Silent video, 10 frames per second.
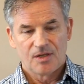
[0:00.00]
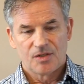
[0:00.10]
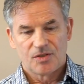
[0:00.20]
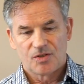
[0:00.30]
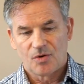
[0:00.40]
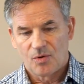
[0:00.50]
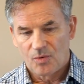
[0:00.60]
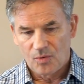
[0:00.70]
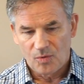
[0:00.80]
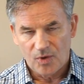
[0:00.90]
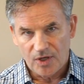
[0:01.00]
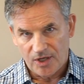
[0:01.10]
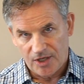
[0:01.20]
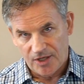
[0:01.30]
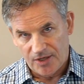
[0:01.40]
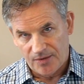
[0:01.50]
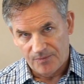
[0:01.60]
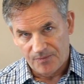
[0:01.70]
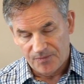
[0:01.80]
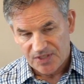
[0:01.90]

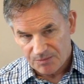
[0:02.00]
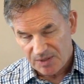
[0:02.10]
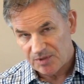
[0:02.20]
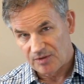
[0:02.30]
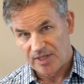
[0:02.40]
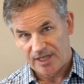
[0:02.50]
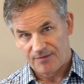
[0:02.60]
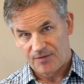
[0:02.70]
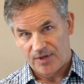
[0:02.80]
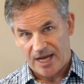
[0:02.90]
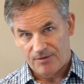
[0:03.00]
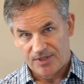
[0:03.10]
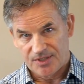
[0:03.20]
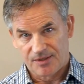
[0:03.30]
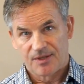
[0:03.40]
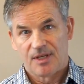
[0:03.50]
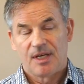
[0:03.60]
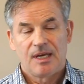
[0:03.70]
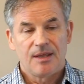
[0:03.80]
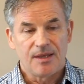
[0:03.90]
So some people don't like it for that reason.
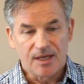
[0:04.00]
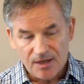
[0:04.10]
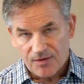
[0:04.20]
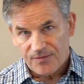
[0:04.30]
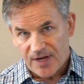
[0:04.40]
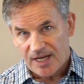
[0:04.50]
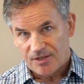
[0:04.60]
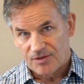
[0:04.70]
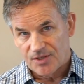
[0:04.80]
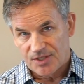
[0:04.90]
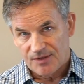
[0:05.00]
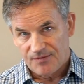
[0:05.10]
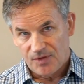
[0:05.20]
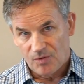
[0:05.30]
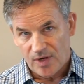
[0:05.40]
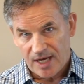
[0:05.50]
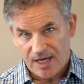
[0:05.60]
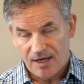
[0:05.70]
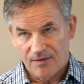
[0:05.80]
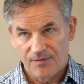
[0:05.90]
The other factor is if you
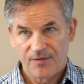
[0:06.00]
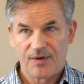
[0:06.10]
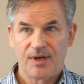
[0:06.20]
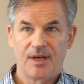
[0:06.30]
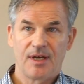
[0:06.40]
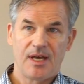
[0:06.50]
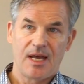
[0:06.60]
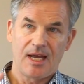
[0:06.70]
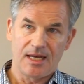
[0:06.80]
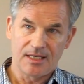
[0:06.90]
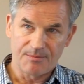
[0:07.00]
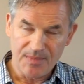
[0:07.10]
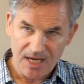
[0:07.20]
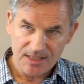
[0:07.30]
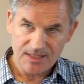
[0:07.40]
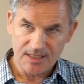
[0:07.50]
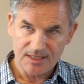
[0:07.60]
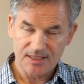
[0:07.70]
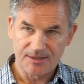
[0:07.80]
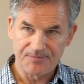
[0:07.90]
have a demand
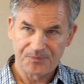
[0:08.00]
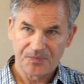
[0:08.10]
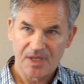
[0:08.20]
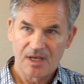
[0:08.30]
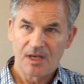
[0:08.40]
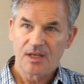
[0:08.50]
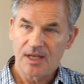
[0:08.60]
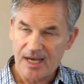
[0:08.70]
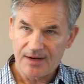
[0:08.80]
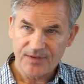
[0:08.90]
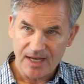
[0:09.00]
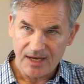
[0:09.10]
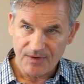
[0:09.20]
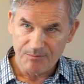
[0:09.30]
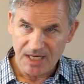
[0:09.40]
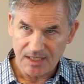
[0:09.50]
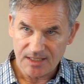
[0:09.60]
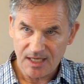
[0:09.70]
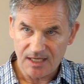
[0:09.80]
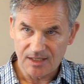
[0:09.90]
system, you have to have it
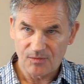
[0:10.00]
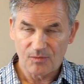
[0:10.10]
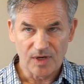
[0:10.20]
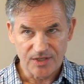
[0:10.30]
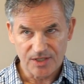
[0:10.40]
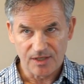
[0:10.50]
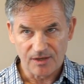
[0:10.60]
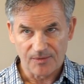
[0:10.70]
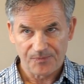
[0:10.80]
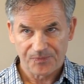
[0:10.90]
maintained once a year.